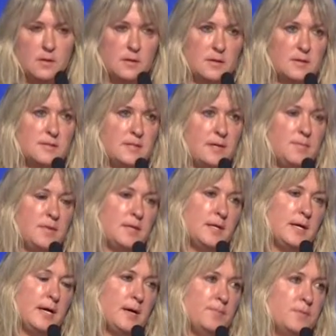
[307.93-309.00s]
The same thing
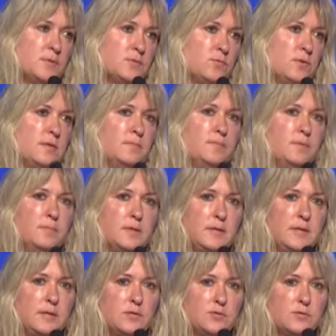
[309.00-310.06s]
happens with
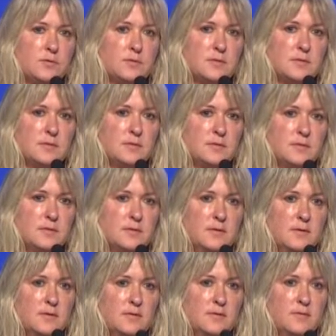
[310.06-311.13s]
implementations,
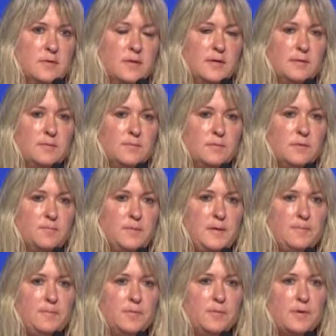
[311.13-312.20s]
right? The
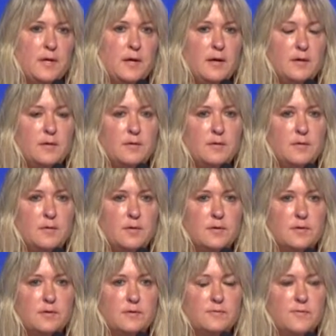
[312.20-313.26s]
people that are
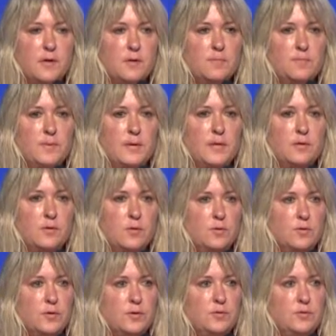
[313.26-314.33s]
developing and
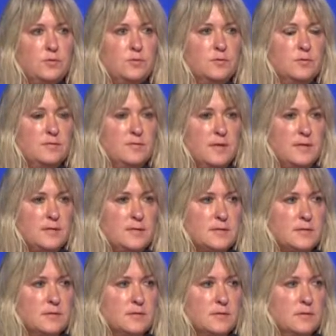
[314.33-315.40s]
coding to your
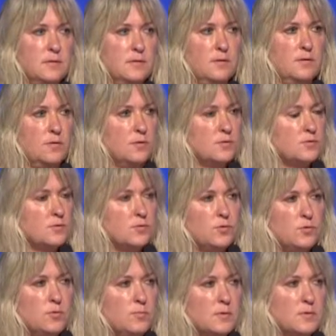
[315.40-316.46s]
devices, they're also
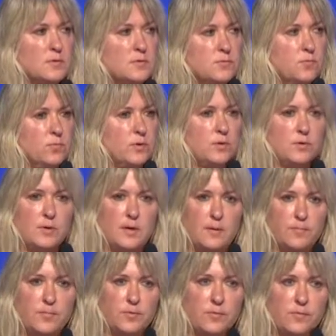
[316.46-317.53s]
humans. We are
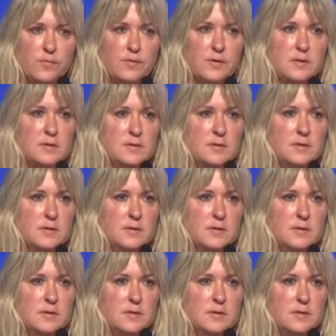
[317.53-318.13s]
not perfect.